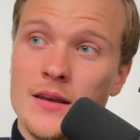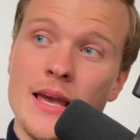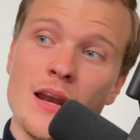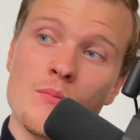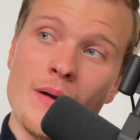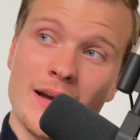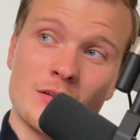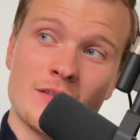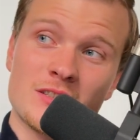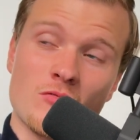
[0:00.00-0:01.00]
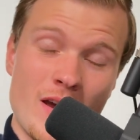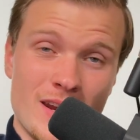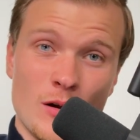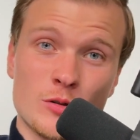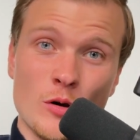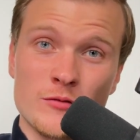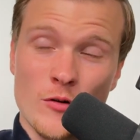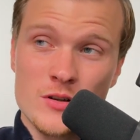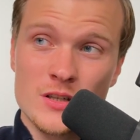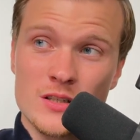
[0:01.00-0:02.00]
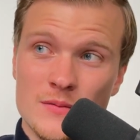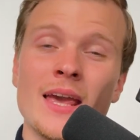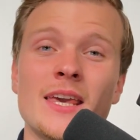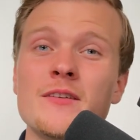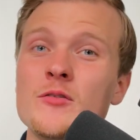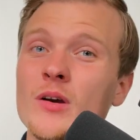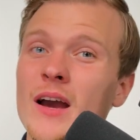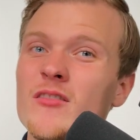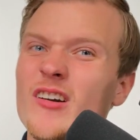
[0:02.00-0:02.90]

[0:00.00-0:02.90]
getting back to this rating on Codeforces, if you have a